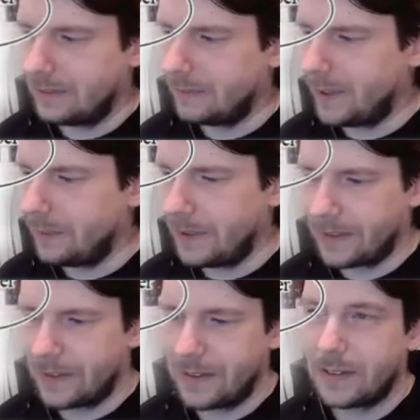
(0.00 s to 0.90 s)
maybe
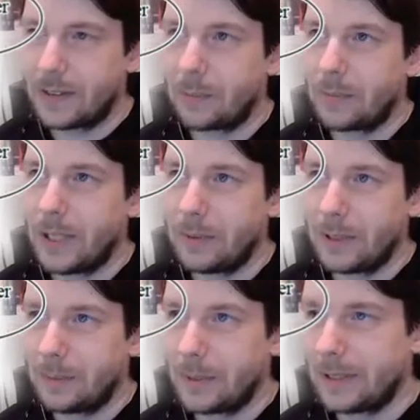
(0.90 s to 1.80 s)
existed on
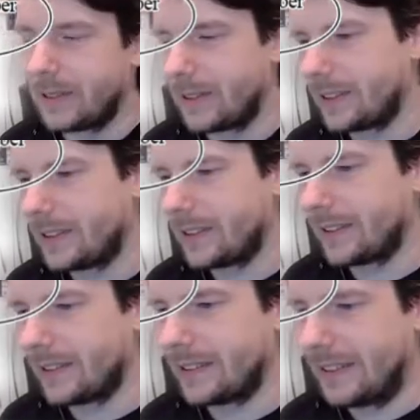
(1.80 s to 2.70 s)
paper, but not
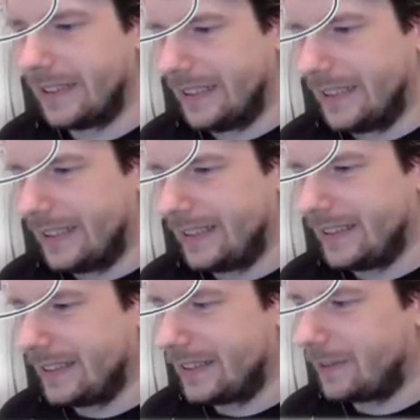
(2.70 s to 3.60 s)

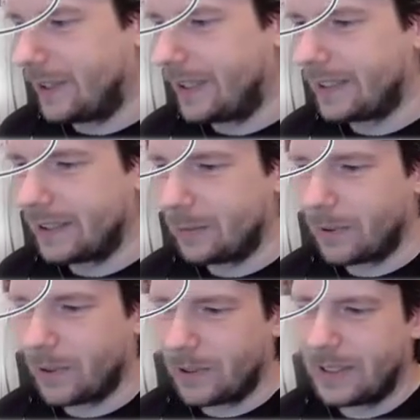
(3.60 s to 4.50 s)
widely
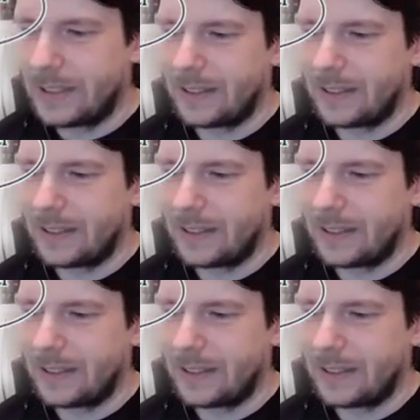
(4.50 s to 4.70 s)
deployed.